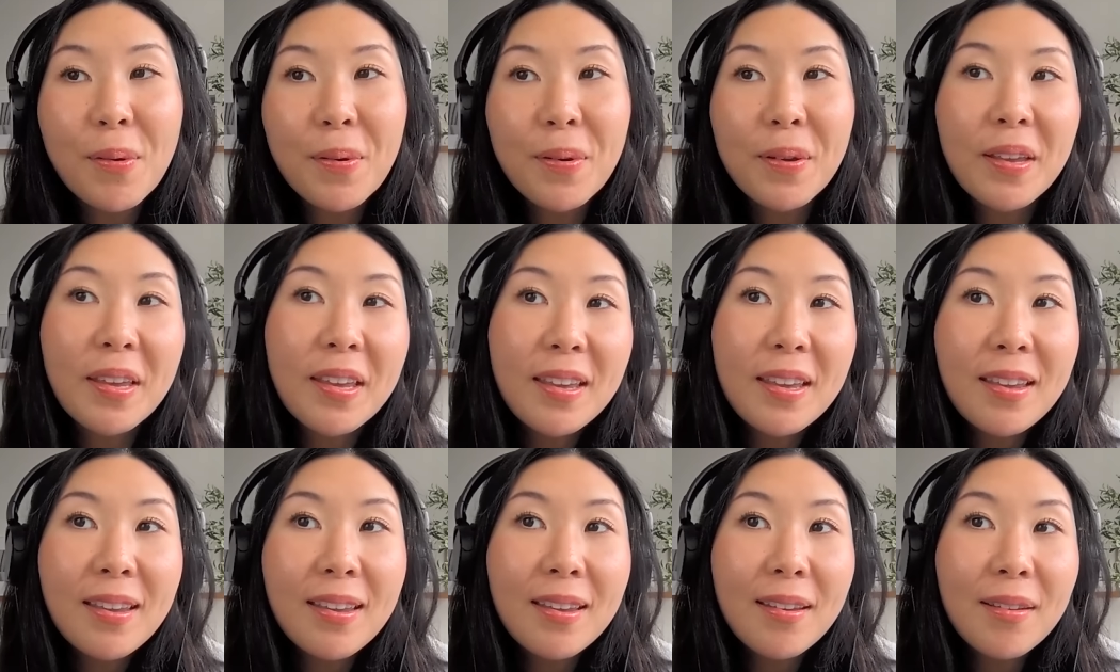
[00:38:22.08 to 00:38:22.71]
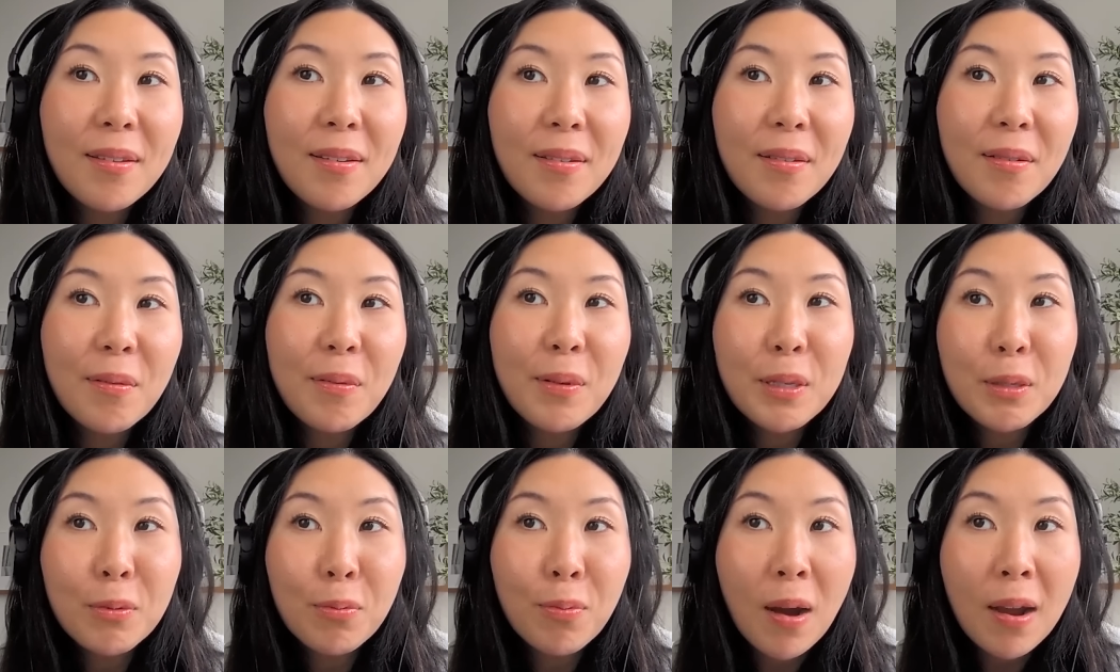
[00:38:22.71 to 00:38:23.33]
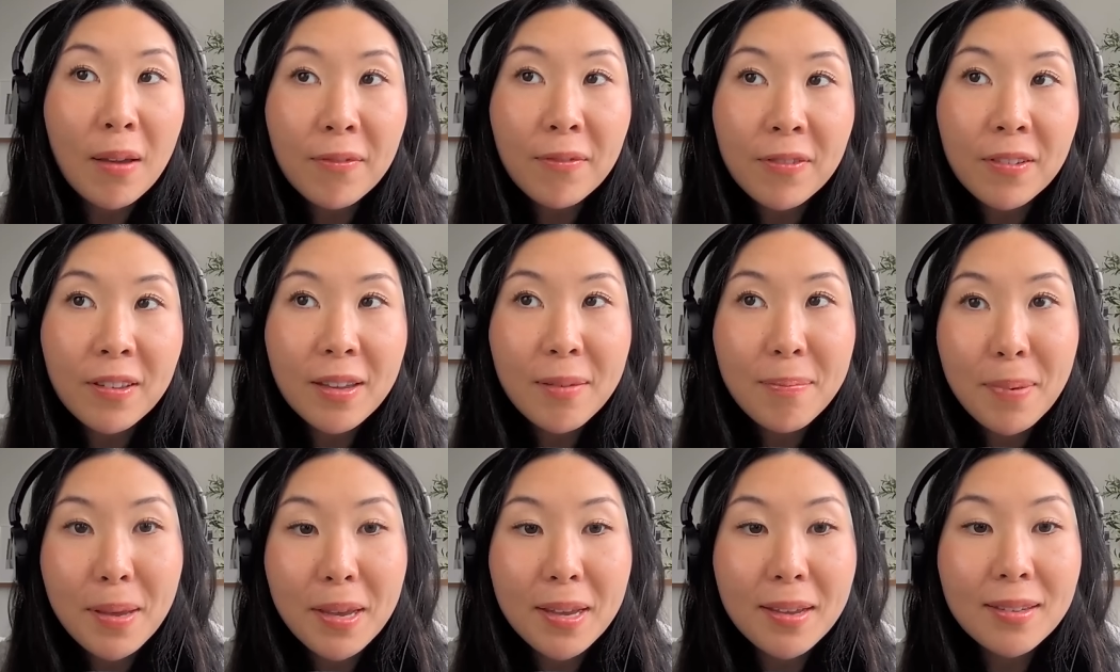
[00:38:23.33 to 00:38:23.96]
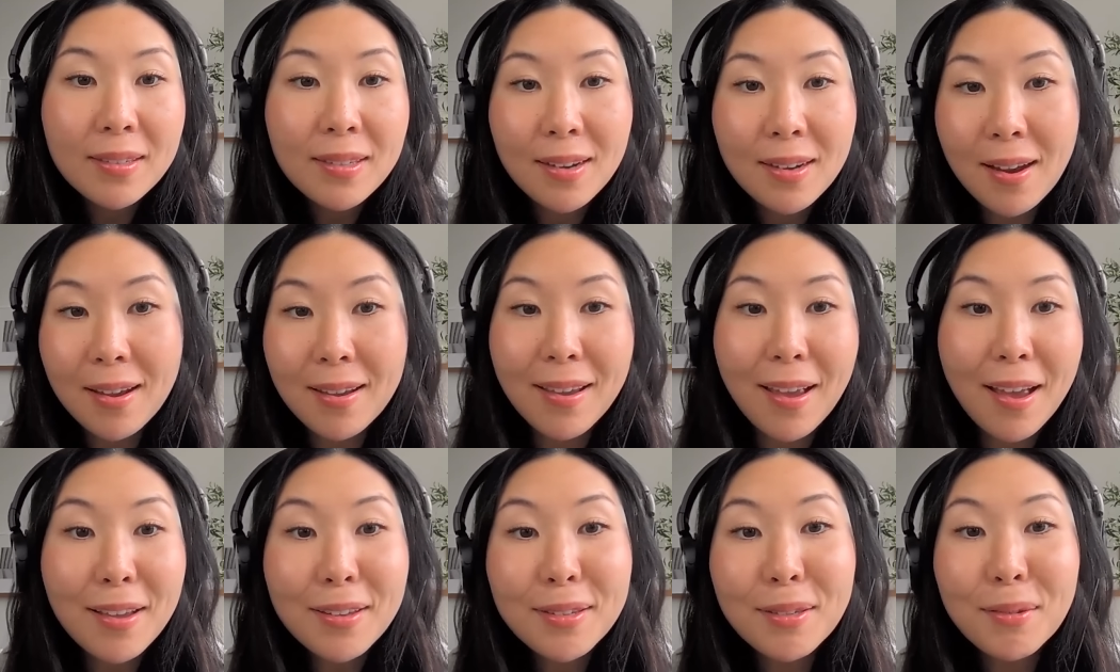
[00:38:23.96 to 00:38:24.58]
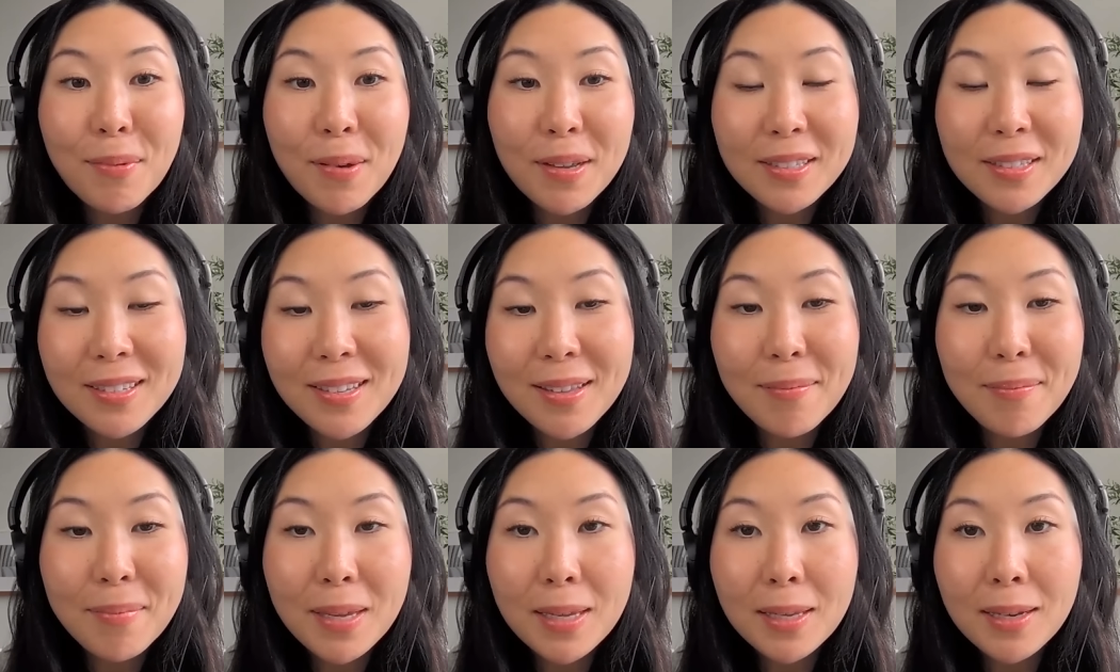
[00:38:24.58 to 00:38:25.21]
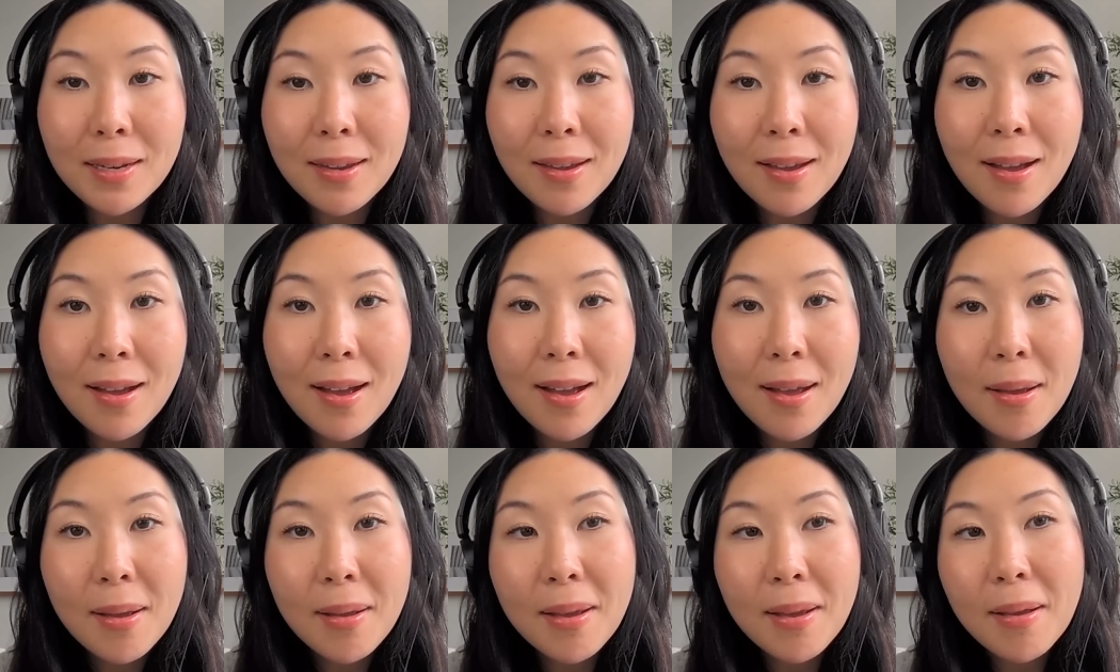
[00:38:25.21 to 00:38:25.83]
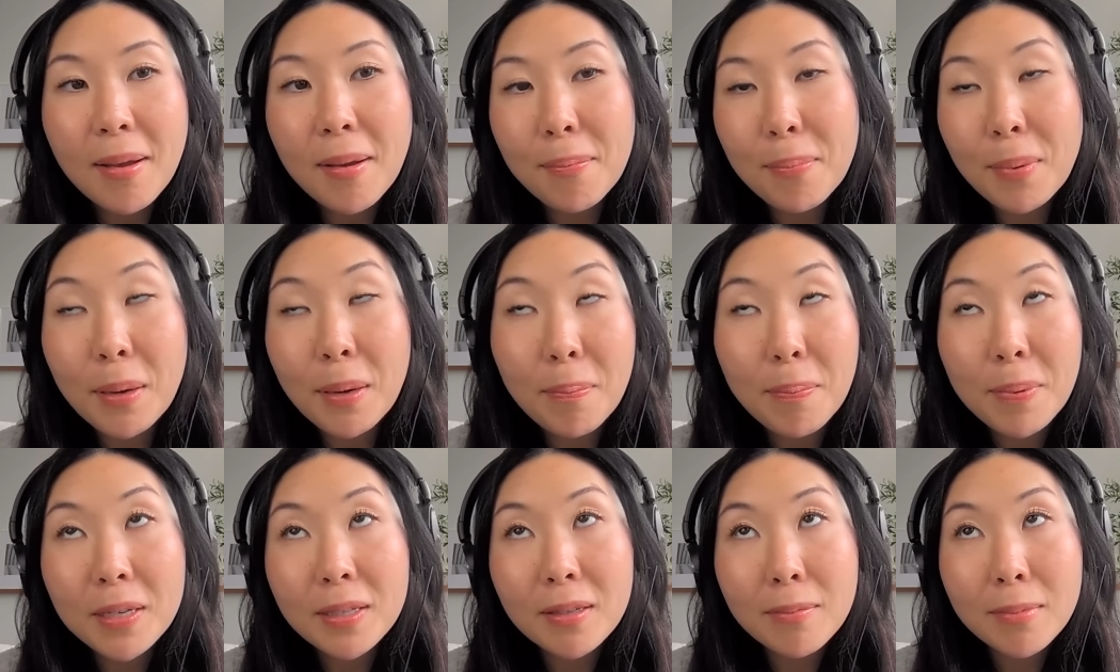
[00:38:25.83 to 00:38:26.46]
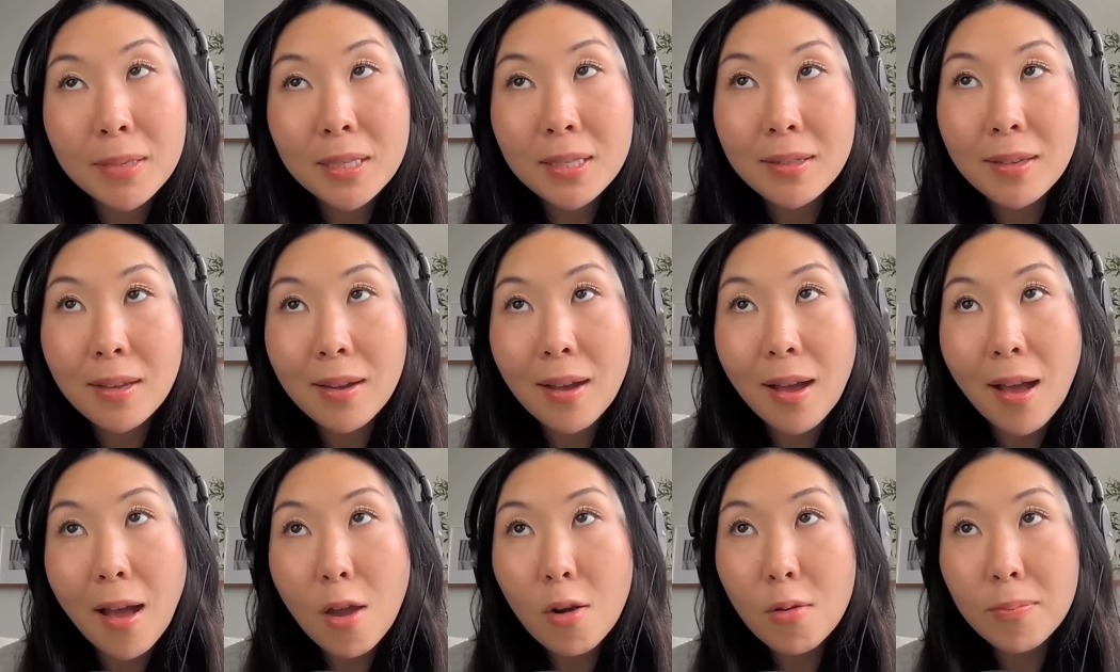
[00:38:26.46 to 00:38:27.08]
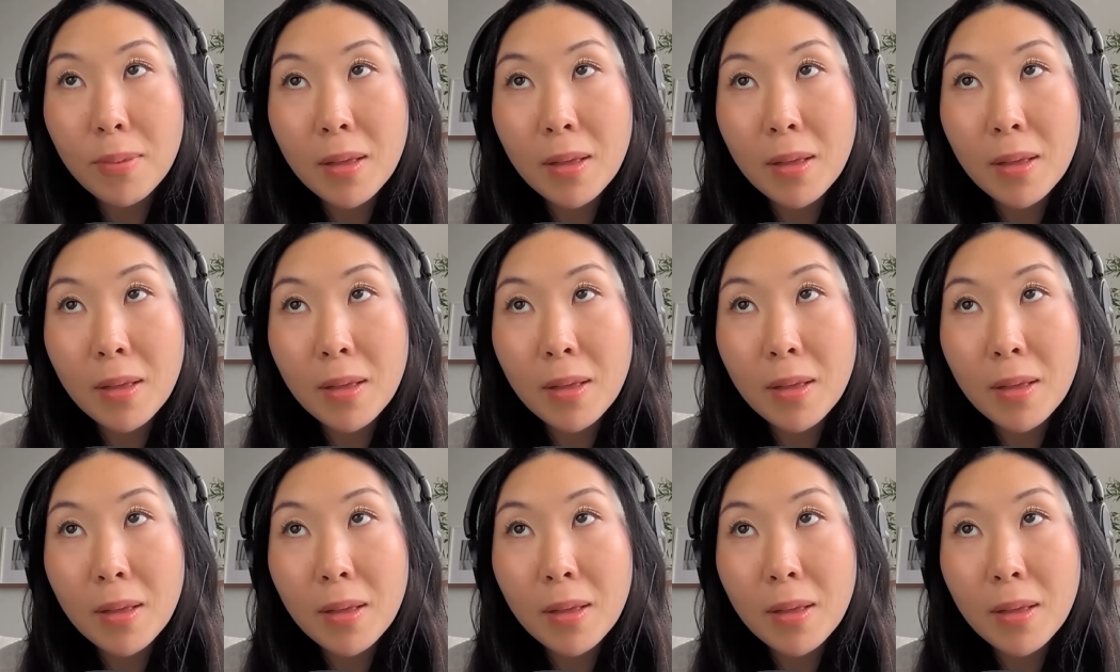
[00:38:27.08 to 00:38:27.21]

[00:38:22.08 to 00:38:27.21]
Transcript: He was rightfully pissed and I guess went to the media, but a piece of me is like I don't